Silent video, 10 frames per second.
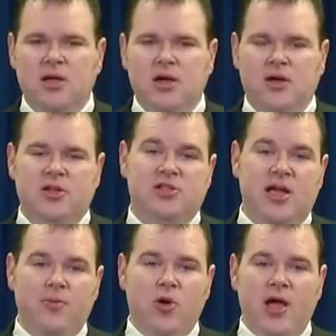In the
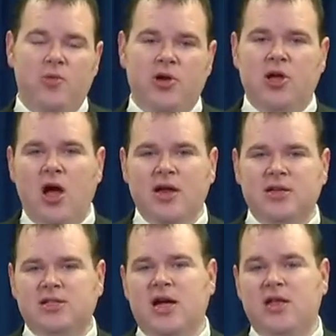same way, when God
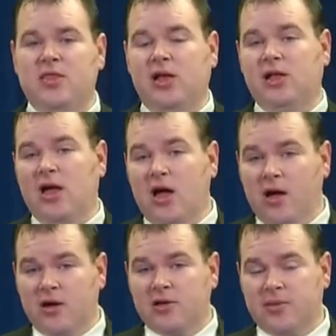designed the
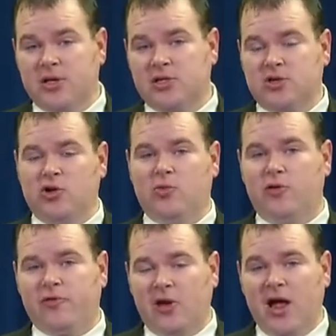lung to be suitable
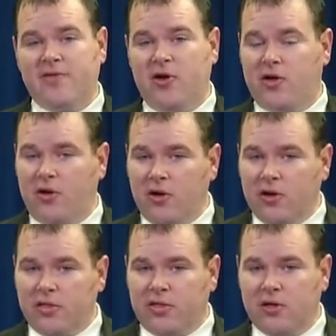for life on
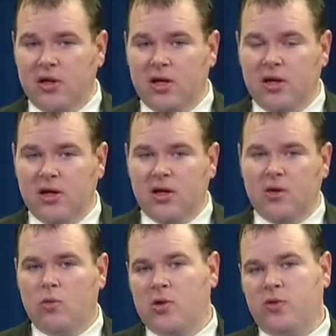earth,
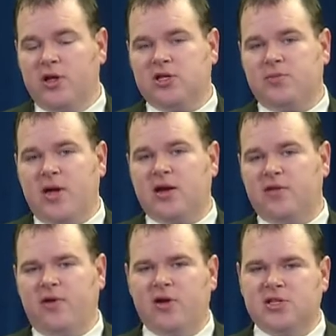one would expect
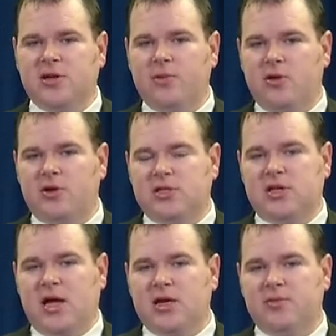a very similar
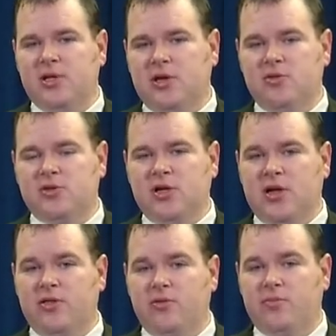design to be used in
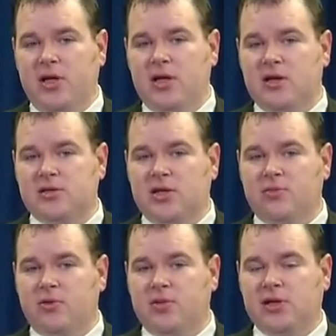other beings that
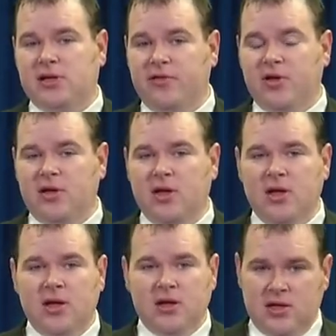would be living
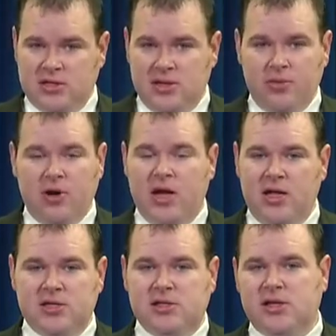
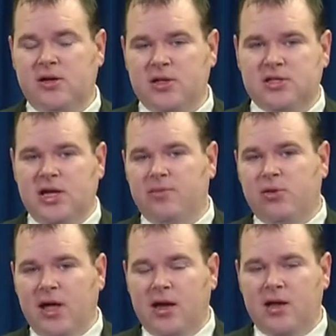contemporaneously on the same
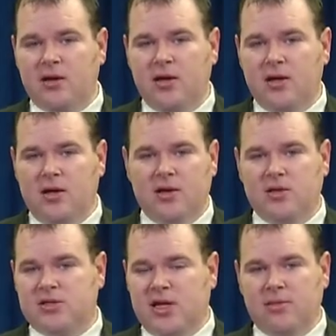planet and in
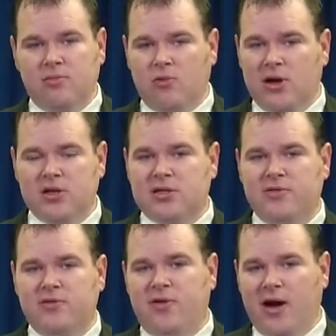the same relative
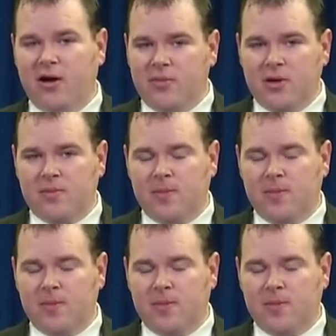environment.